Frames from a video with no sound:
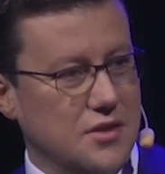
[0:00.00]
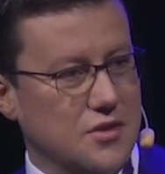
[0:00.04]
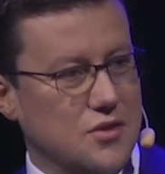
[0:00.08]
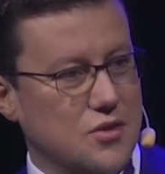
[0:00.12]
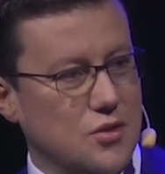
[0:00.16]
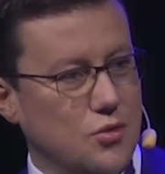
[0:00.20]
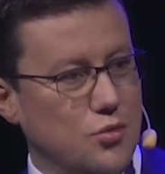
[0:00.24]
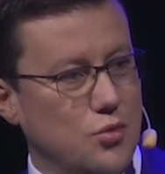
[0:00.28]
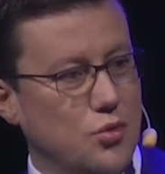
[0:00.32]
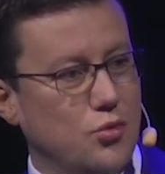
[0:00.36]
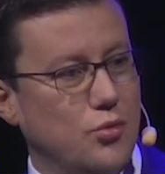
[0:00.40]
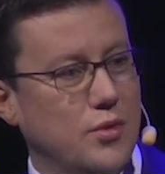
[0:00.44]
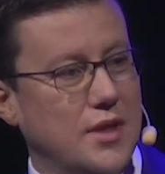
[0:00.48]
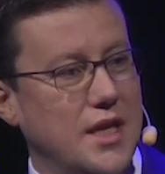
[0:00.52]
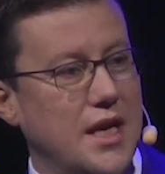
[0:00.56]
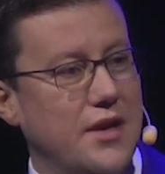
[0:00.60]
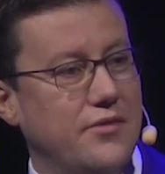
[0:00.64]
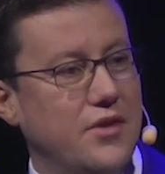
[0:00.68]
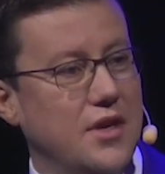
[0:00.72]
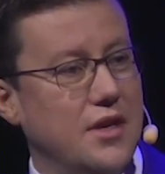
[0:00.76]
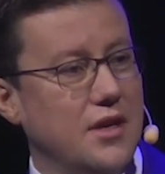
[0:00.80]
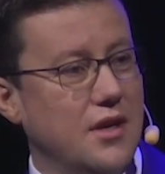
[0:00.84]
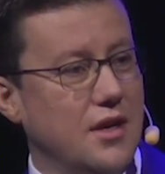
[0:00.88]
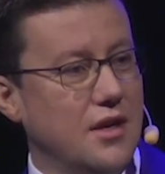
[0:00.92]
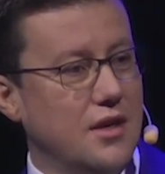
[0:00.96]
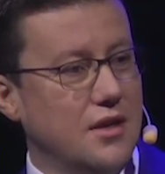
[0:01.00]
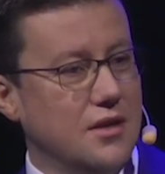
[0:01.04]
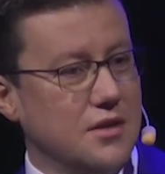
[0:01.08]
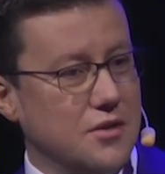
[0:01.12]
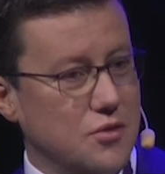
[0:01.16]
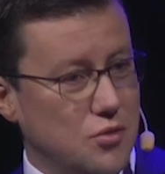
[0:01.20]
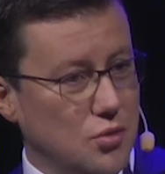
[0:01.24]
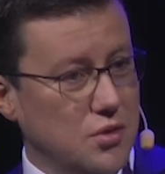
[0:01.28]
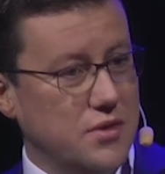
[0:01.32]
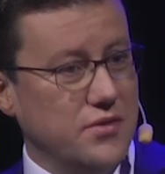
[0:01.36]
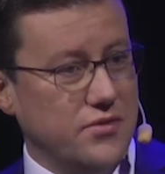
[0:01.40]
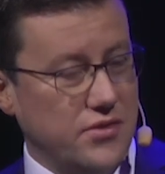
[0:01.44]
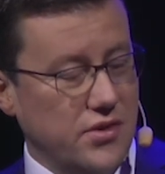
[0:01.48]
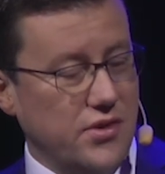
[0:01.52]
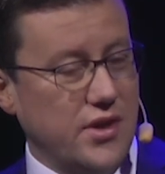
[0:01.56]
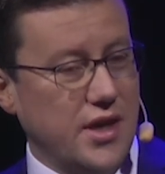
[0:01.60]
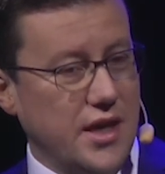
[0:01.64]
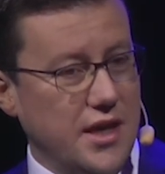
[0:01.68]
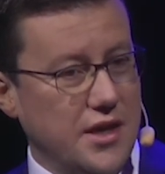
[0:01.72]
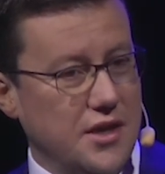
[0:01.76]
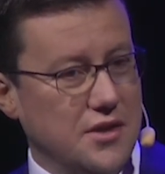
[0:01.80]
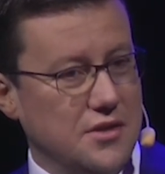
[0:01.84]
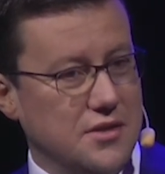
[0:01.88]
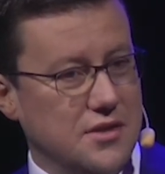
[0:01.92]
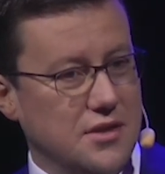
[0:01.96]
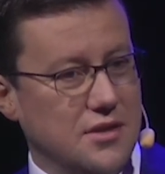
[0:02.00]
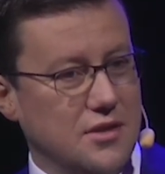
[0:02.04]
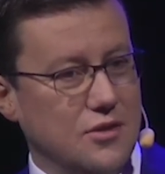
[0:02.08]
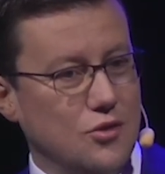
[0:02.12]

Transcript: So you will have a good variety.